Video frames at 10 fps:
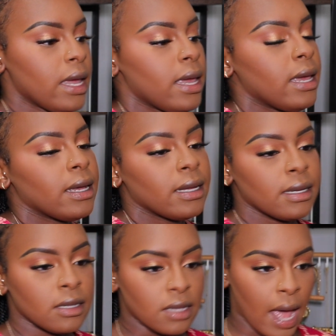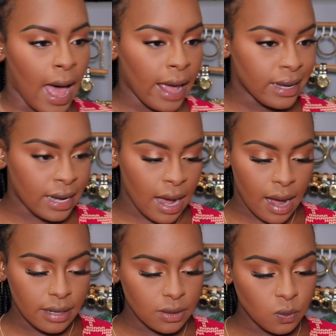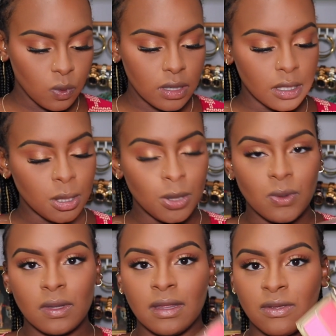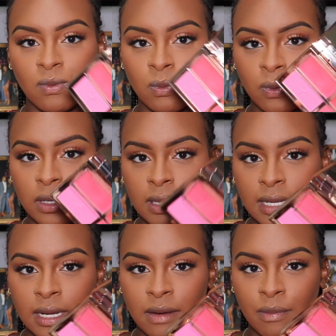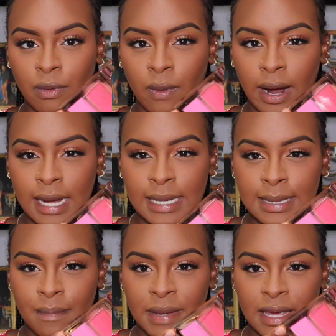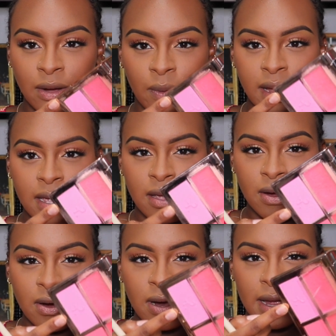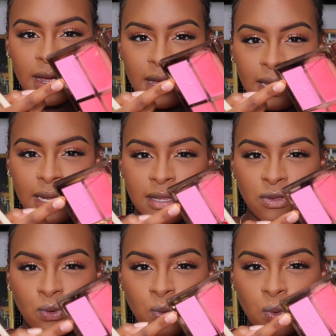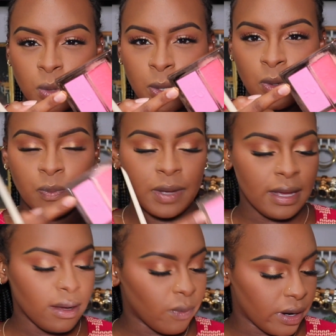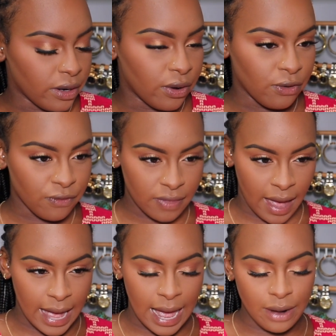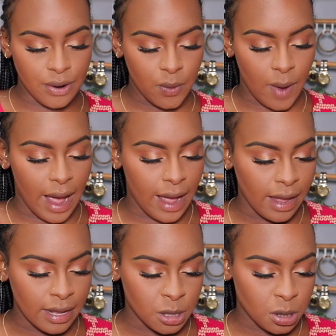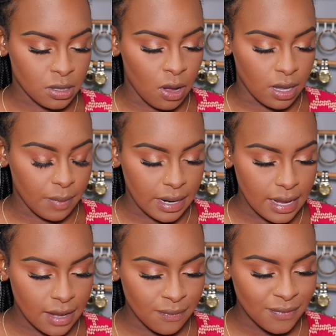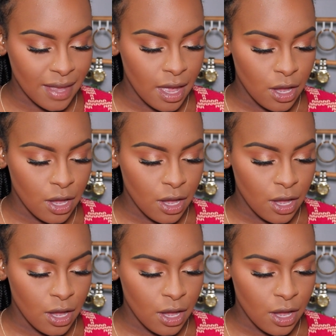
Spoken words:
And I kind of want to do this really bright pink right here, like this cool toned pink. We're going to go for that. I don't know why. It's just calling my name.